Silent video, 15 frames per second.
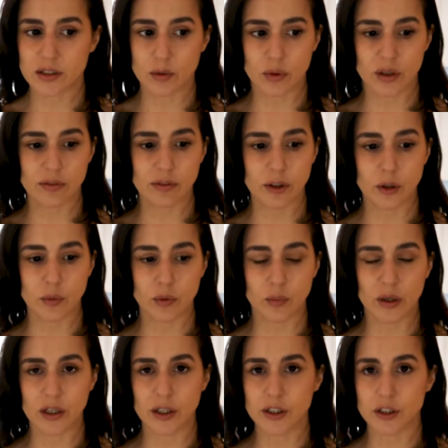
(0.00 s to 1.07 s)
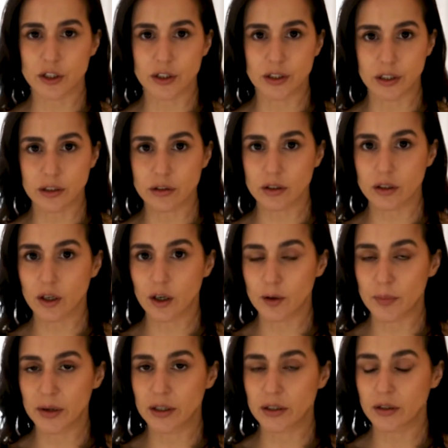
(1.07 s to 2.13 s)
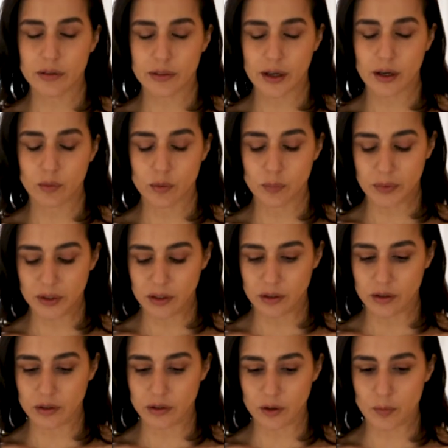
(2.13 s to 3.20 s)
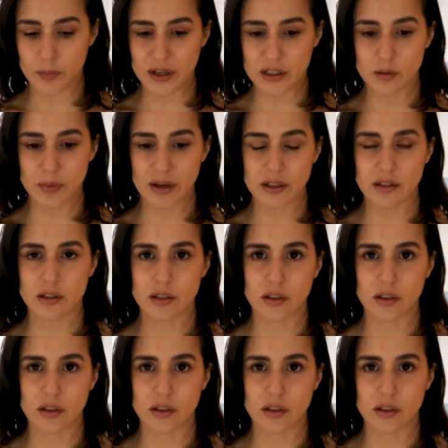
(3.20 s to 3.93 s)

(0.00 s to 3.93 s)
So whatever you would wear underneath the garment, I think that would be your best bet.